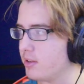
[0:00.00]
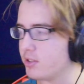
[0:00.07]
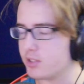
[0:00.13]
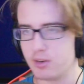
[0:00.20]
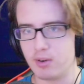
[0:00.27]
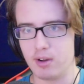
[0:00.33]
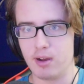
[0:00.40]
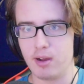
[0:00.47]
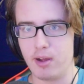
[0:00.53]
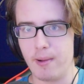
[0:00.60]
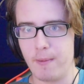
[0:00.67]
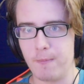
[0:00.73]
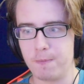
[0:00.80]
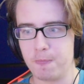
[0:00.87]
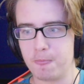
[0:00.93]
So
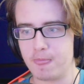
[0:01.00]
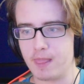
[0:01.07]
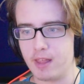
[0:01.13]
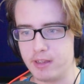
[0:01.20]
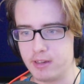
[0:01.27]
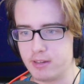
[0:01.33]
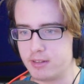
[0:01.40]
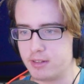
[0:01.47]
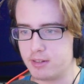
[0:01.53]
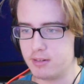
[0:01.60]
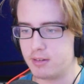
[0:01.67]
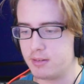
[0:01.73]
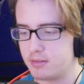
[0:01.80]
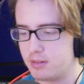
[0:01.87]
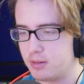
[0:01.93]
uh yeah, here,
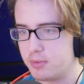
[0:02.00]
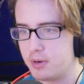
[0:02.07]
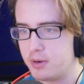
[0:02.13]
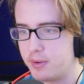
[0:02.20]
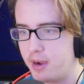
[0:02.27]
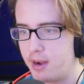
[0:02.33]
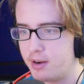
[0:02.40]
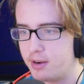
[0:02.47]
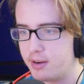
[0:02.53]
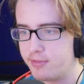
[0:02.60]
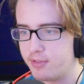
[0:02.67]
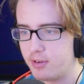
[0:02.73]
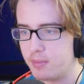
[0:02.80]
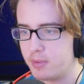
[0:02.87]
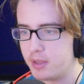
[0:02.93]
I'll, I'll run around on it
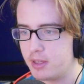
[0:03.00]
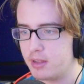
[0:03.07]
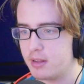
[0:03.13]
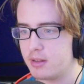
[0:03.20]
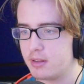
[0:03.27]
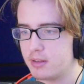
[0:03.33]
for a bit.